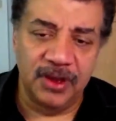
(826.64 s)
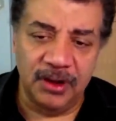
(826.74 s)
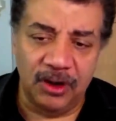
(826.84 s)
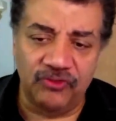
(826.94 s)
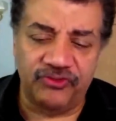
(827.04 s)

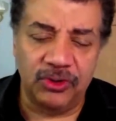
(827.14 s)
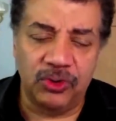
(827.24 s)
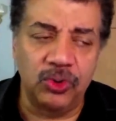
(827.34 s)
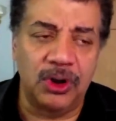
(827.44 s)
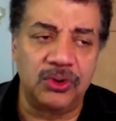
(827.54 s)
over
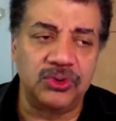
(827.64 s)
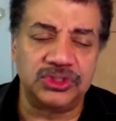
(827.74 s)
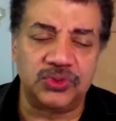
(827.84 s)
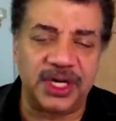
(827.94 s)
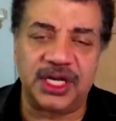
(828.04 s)
who owns
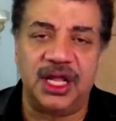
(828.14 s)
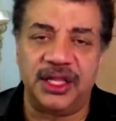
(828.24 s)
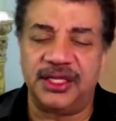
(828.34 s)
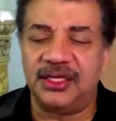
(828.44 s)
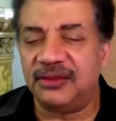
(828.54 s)
what
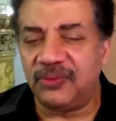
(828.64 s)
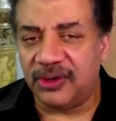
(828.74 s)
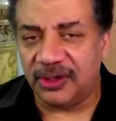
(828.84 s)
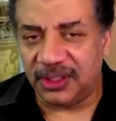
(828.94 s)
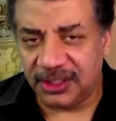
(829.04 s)
colony in the
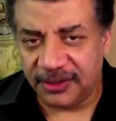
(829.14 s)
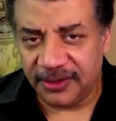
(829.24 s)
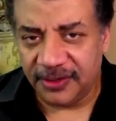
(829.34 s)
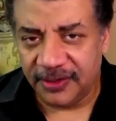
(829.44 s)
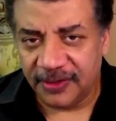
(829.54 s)
world.
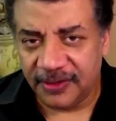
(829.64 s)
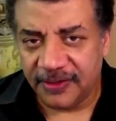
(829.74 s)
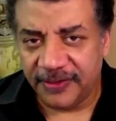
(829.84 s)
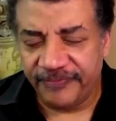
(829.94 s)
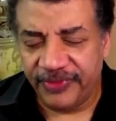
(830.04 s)

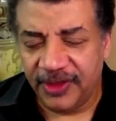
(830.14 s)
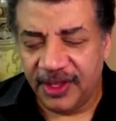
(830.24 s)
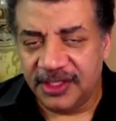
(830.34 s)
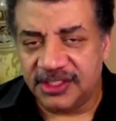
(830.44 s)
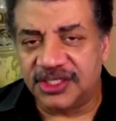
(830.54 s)

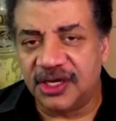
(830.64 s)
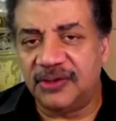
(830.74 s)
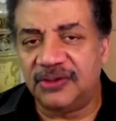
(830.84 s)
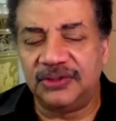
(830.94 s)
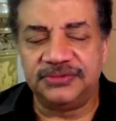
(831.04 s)

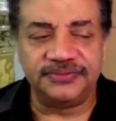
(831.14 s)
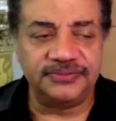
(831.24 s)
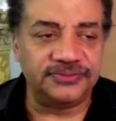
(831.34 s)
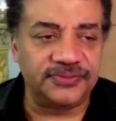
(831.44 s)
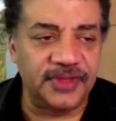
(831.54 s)
So
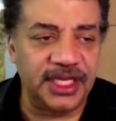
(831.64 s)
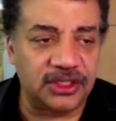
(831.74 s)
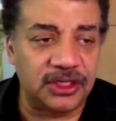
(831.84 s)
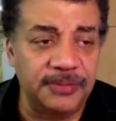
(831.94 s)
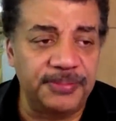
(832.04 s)
it
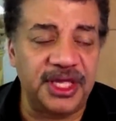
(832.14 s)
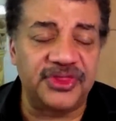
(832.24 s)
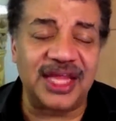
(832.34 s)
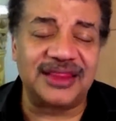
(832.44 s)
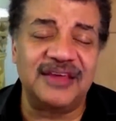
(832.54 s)
could be
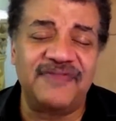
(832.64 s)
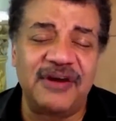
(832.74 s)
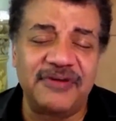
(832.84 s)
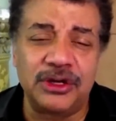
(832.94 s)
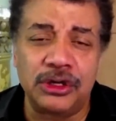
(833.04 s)
that the
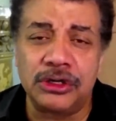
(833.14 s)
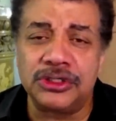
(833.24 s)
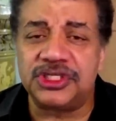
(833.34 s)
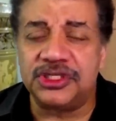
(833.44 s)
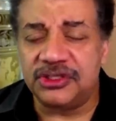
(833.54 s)
very
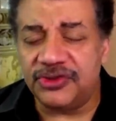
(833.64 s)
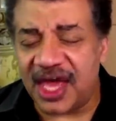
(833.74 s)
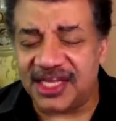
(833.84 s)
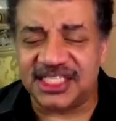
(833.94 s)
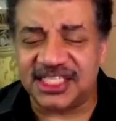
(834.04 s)
urge to do
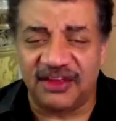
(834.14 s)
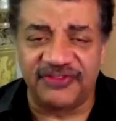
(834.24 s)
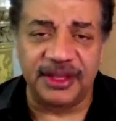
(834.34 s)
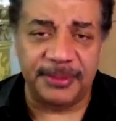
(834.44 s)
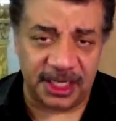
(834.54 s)
that is
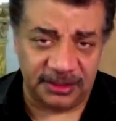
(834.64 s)
self-limiting.